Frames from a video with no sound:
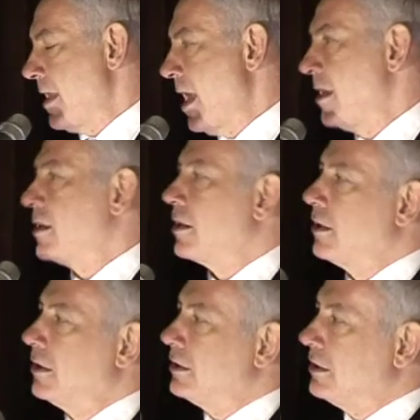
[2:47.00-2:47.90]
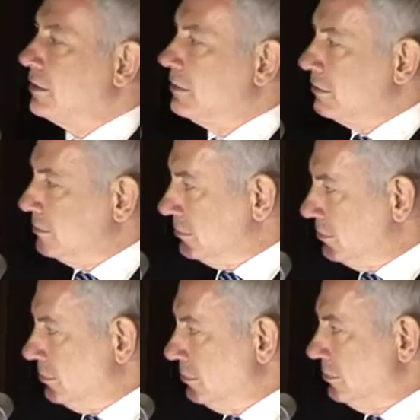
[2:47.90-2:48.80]
And it heralded
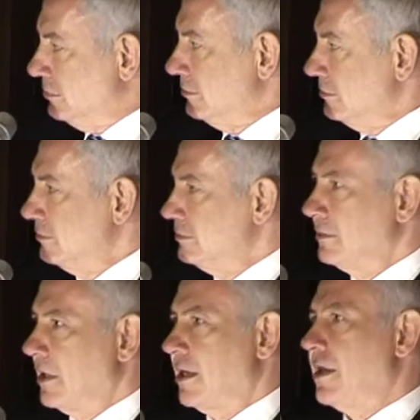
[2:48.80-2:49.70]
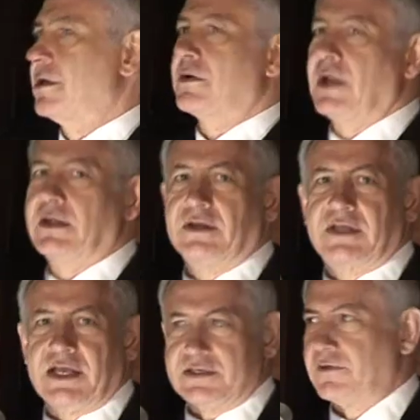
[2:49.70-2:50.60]
another great
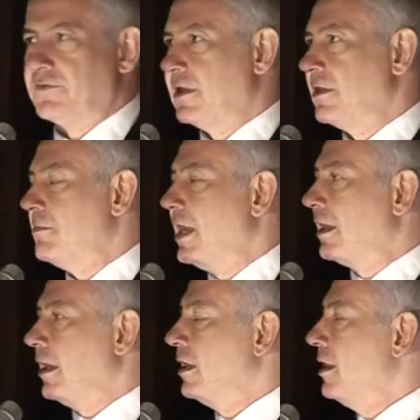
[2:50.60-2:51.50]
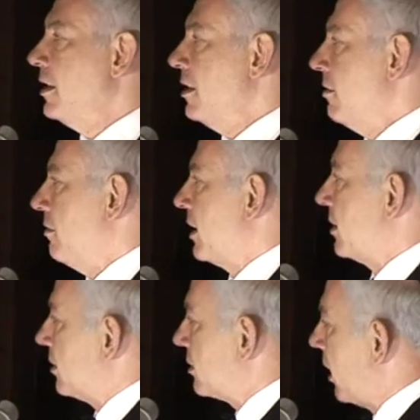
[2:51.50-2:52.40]
catastrophe in the making. But
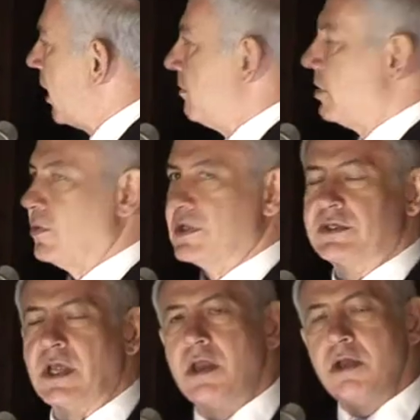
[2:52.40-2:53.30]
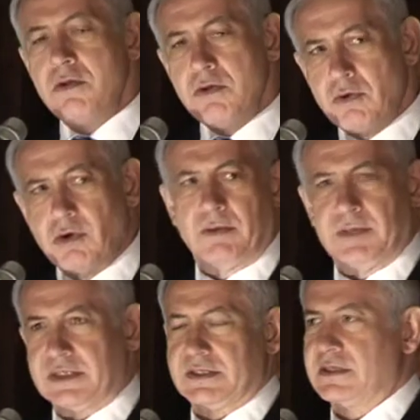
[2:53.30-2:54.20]
at the time, it was an
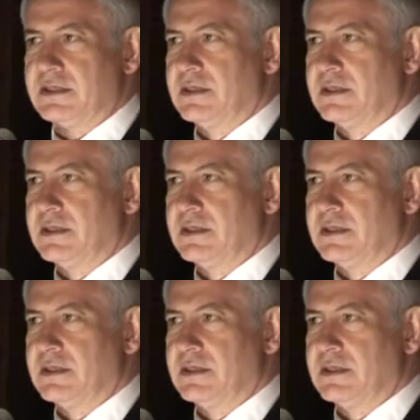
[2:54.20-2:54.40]
enormous